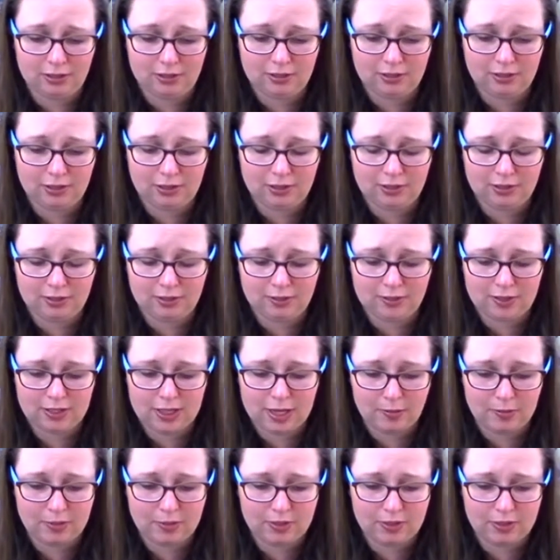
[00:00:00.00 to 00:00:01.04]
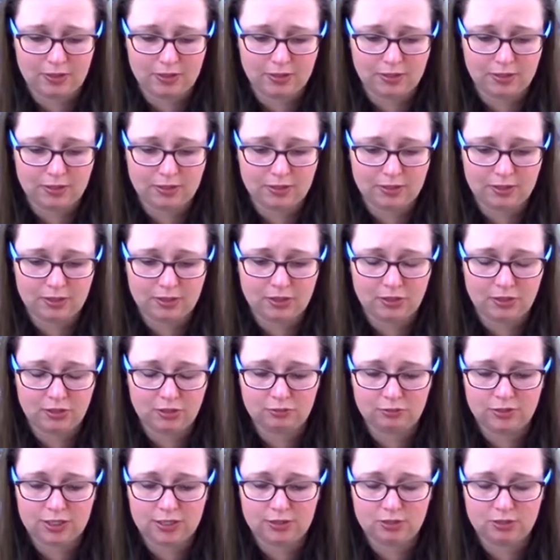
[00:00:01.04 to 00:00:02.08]
the same as the Tour
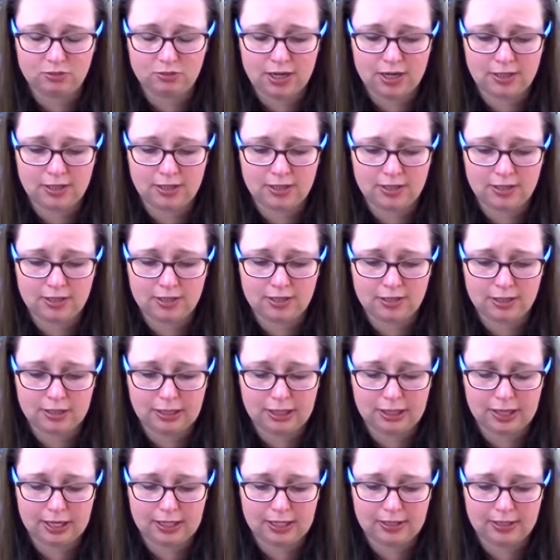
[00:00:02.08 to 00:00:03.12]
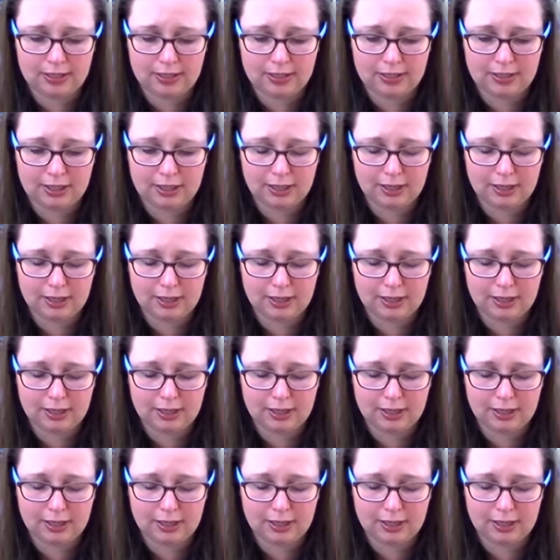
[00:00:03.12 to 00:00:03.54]
de France riders, and